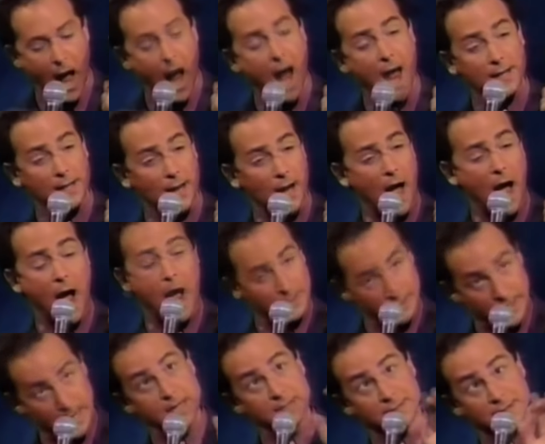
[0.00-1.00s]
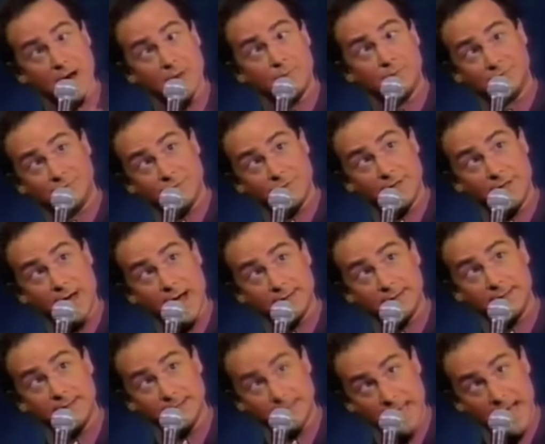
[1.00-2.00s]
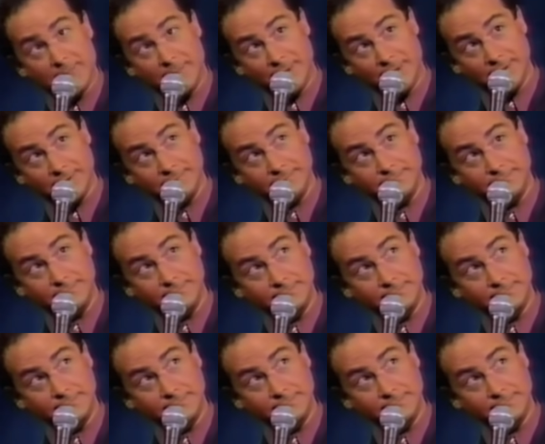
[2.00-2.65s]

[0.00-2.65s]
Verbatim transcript: I, I guess I was looking at the odometer.